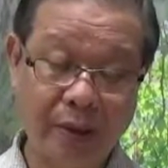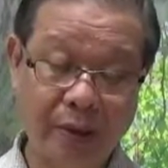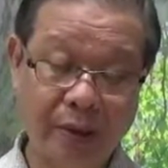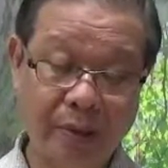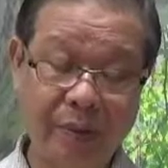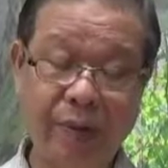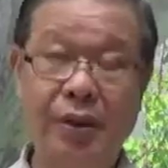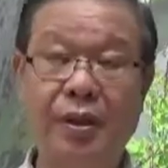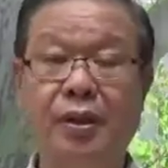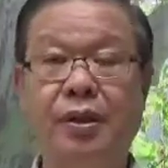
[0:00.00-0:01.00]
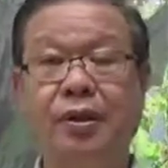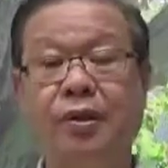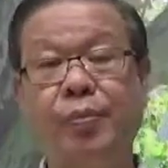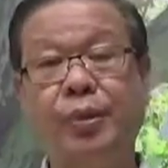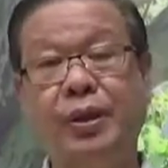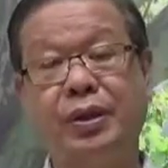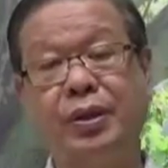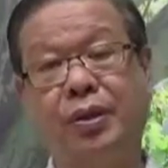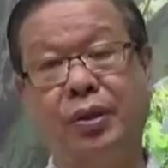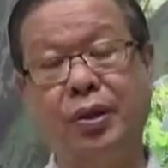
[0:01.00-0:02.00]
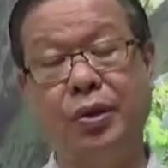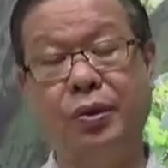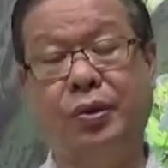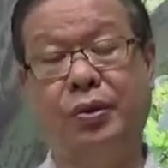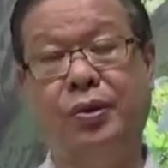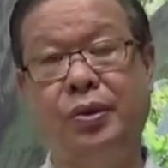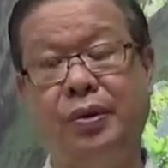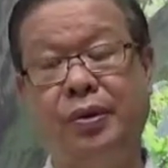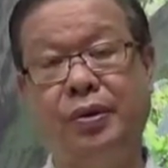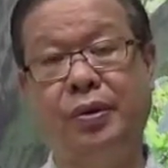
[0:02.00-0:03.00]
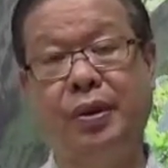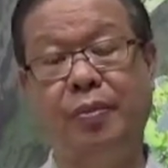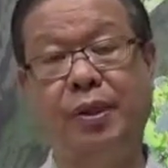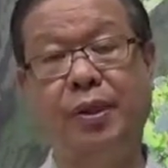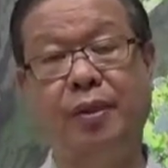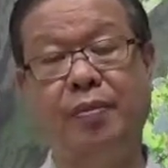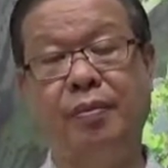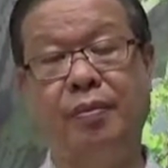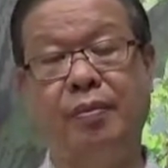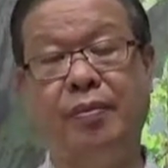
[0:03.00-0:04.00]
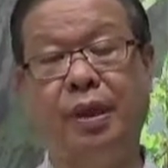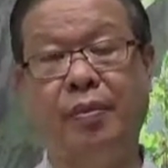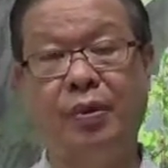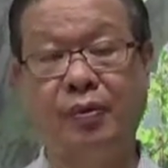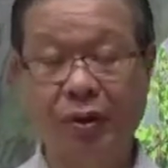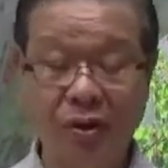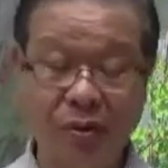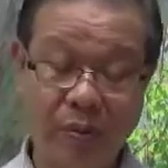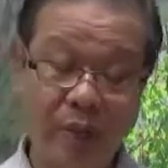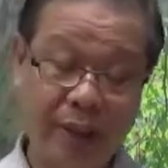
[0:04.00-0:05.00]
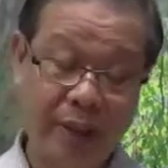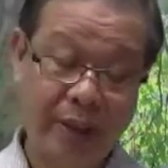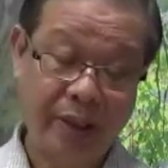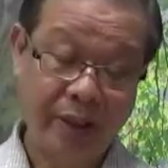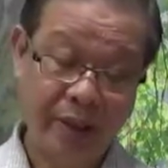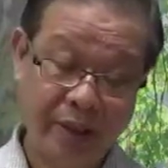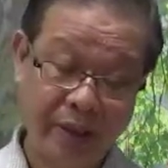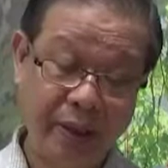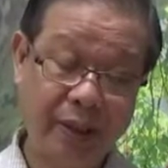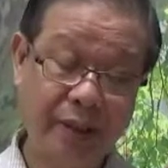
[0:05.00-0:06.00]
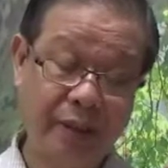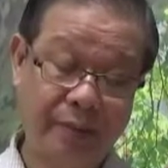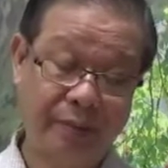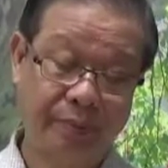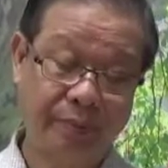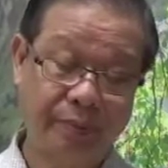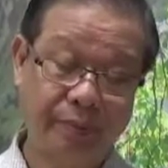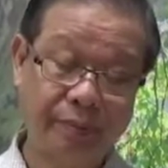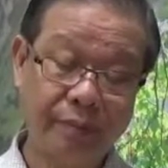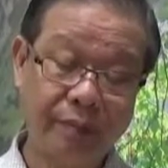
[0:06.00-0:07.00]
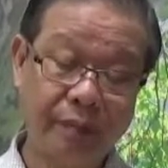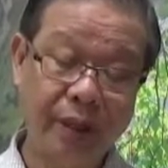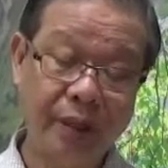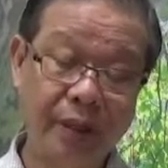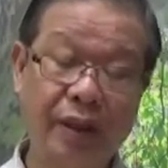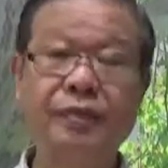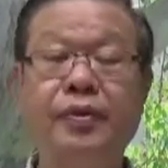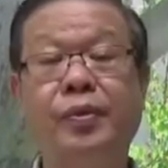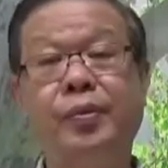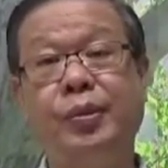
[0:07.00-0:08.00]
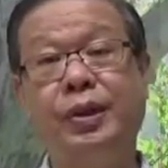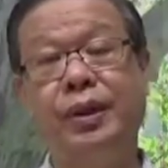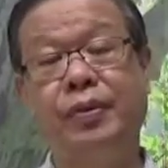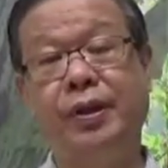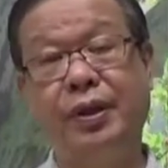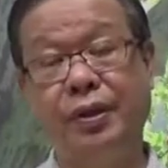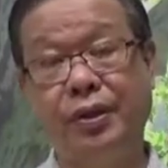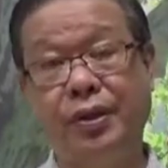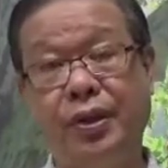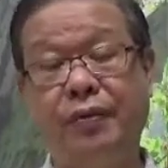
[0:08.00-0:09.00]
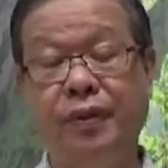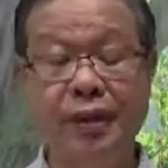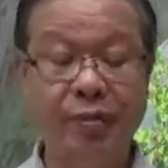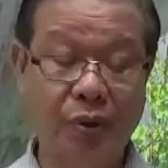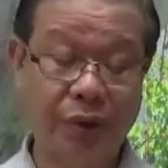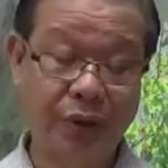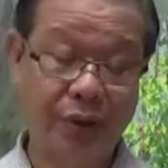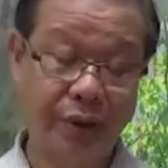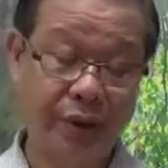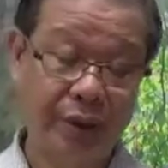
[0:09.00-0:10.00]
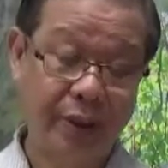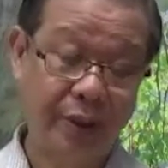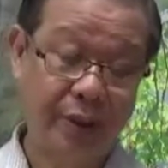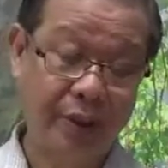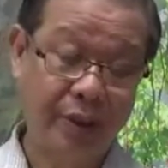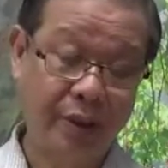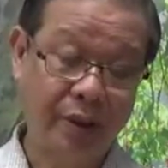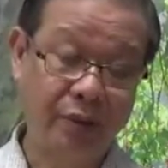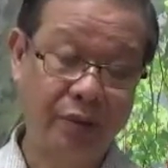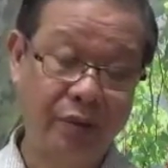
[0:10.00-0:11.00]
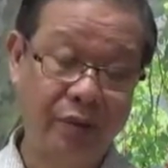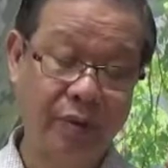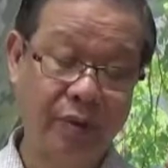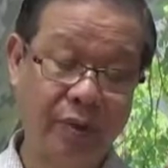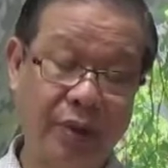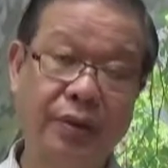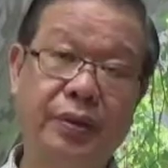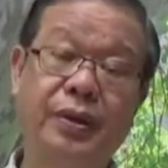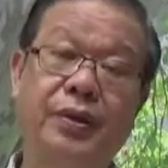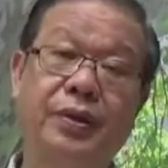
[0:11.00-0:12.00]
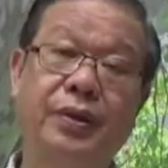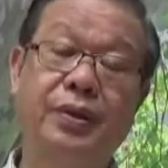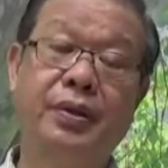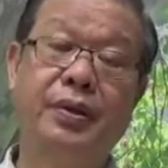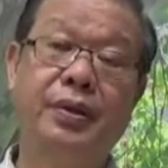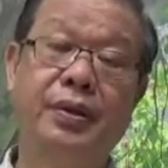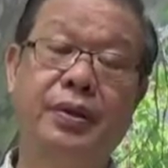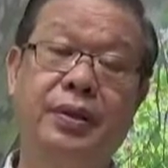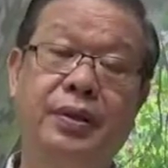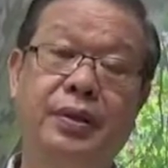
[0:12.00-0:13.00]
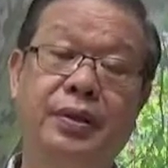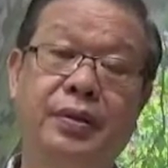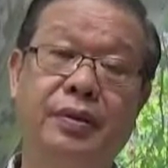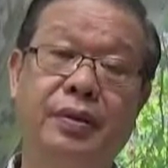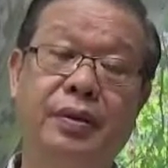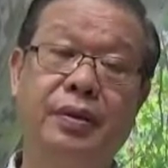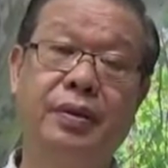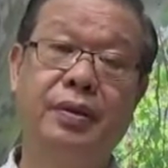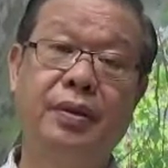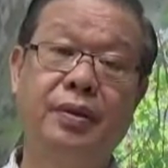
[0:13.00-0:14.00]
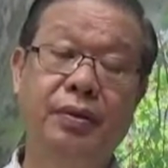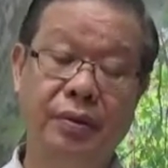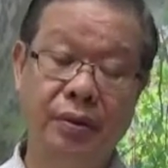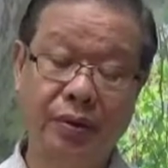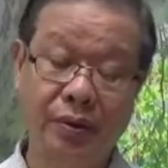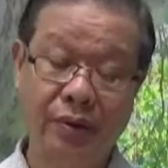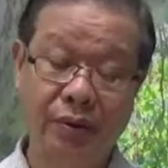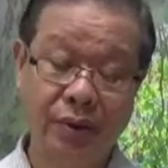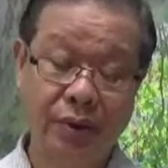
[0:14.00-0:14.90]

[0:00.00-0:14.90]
sometimes the topics grow, so they become double volume. In this case, the life of the Buddha is very interesting, very important, and there are lots of materials on it. So it grew to